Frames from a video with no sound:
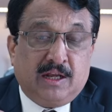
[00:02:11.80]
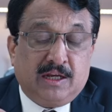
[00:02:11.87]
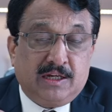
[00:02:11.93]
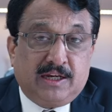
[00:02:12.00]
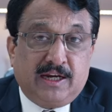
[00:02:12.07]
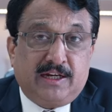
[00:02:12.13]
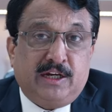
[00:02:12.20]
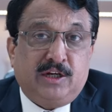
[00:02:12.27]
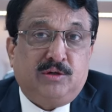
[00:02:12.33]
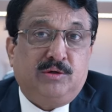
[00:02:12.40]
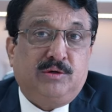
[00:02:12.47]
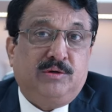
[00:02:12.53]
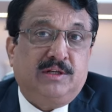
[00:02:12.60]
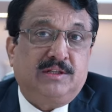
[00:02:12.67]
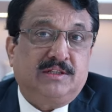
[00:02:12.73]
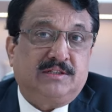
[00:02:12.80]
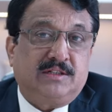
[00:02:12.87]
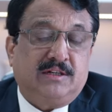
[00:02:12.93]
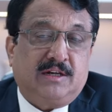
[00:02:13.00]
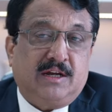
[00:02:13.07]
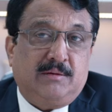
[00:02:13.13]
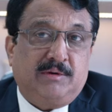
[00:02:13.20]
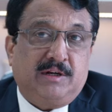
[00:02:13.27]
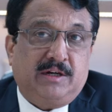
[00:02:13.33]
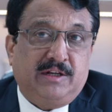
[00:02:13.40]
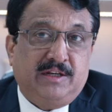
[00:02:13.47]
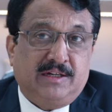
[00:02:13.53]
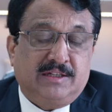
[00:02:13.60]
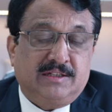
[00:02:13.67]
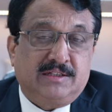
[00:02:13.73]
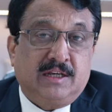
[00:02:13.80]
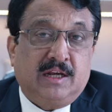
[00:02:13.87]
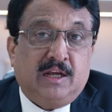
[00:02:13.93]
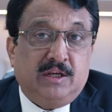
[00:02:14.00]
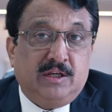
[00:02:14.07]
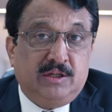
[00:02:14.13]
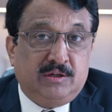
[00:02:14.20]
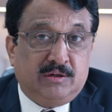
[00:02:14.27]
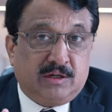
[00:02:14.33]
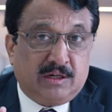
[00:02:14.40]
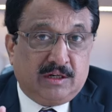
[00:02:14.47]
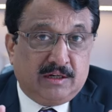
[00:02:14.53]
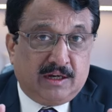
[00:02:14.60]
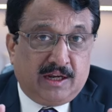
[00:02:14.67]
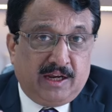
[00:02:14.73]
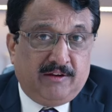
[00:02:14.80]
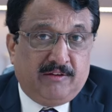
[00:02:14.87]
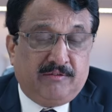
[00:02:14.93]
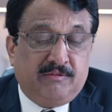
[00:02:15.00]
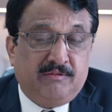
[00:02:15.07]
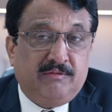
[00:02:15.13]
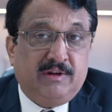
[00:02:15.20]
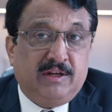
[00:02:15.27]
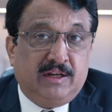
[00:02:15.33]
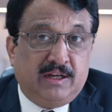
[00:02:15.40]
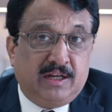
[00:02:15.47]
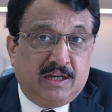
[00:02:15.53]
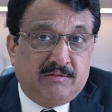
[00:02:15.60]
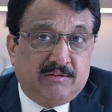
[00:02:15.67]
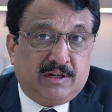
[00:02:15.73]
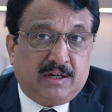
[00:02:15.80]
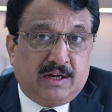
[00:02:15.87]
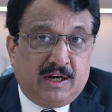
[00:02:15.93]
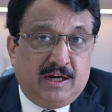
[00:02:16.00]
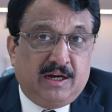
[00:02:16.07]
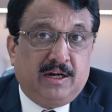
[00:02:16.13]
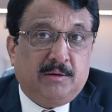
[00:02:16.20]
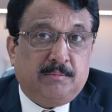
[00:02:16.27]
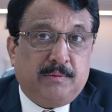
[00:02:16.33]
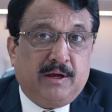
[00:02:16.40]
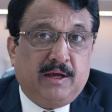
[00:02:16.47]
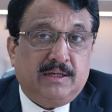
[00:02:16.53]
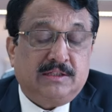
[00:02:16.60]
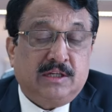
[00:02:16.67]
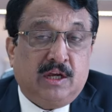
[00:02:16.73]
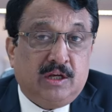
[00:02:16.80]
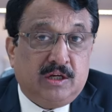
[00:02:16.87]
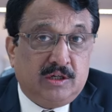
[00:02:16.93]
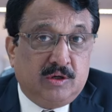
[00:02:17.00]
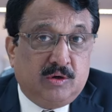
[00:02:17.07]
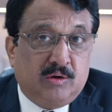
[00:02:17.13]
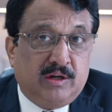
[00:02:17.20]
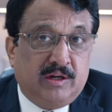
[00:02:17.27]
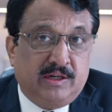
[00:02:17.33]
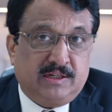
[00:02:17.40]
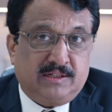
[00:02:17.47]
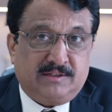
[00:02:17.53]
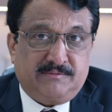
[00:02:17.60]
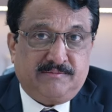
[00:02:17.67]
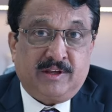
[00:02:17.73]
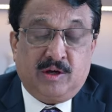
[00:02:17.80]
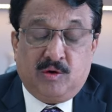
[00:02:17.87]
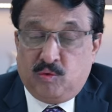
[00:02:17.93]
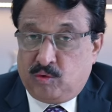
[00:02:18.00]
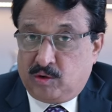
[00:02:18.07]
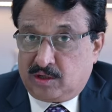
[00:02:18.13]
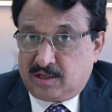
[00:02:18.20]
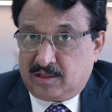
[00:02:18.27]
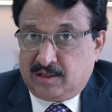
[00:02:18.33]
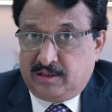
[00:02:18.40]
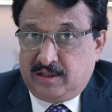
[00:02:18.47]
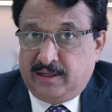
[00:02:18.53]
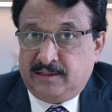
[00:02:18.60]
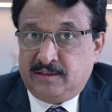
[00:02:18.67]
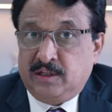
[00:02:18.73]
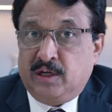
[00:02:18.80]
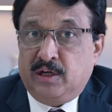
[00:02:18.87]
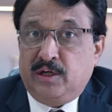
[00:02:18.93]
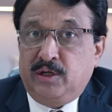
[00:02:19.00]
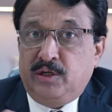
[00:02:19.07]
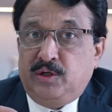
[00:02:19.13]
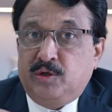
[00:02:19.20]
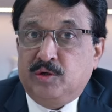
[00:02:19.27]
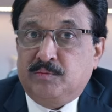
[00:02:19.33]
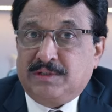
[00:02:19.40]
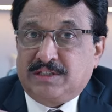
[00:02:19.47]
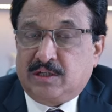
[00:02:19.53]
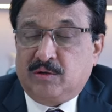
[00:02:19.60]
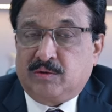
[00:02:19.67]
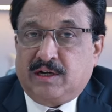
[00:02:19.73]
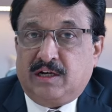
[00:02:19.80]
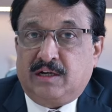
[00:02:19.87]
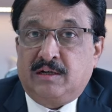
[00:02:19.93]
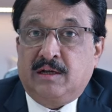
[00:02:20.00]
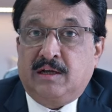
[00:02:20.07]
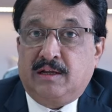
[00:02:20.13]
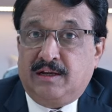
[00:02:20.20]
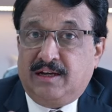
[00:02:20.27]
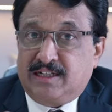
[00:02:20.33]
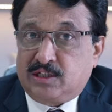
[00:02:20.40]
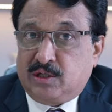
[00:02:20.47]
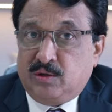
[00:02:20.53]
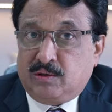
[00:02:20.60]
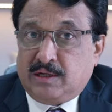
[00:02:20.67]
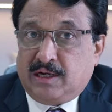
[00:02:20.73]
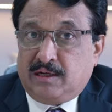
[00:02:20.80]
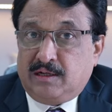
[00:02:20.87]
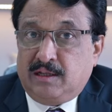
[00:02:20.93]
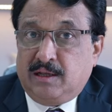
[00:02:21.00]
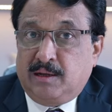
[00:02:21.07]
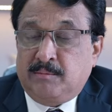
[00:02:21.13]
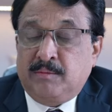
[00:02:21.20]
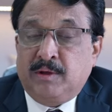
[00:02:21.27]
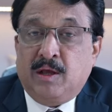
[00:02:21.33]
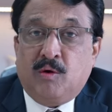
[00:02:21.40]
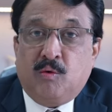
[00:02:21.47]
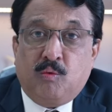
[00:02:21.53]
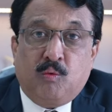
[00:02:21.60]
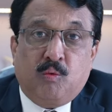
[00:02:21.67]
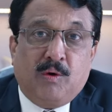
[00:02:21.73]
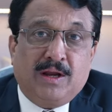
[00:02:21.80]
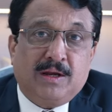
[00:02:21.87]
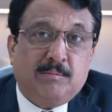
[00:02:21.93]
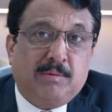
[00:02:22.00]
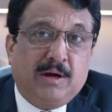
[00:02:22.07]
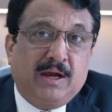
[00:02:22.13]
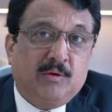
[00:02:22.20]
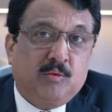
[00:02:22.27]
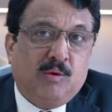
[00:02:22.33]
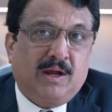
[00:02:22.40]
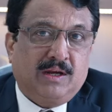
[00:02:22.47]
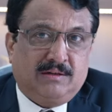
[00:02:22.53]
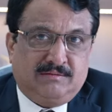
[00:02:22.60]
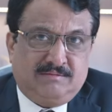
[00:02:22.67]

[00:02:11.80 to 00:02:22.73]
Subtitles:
get into during this retirement years, your life will never end up as golden years. What are the things you must look at? Let's look at them one by one.